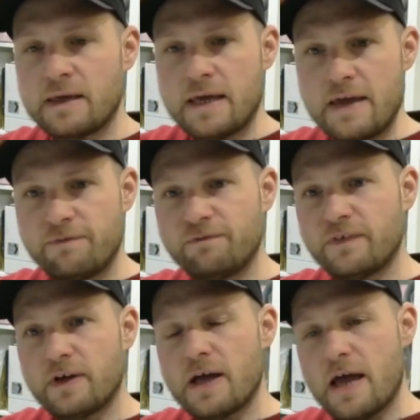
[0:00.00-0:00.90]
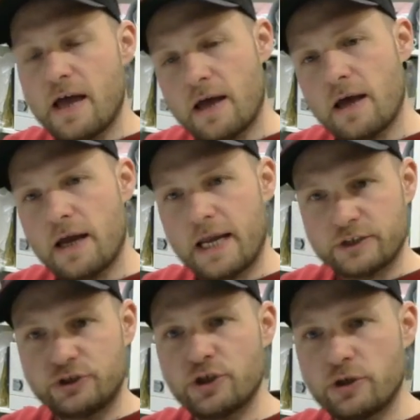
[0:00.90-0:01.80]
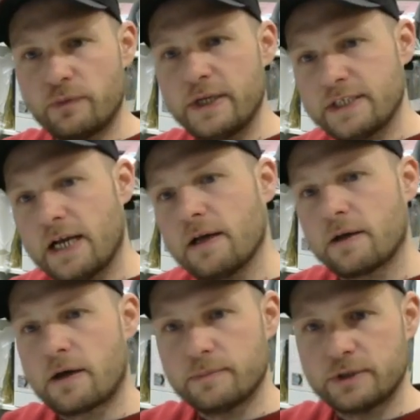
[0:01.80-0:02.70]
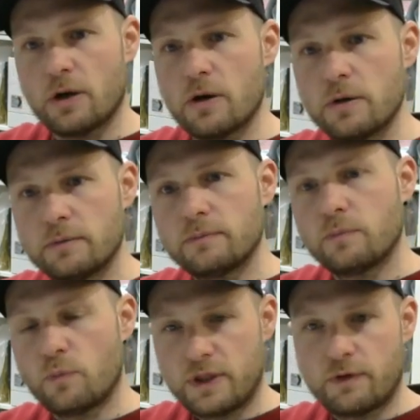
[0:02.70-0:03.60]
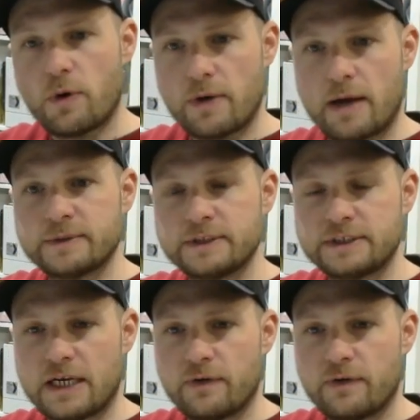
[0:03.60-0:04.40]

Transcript: if an external retailer comes along with their own Amazon seller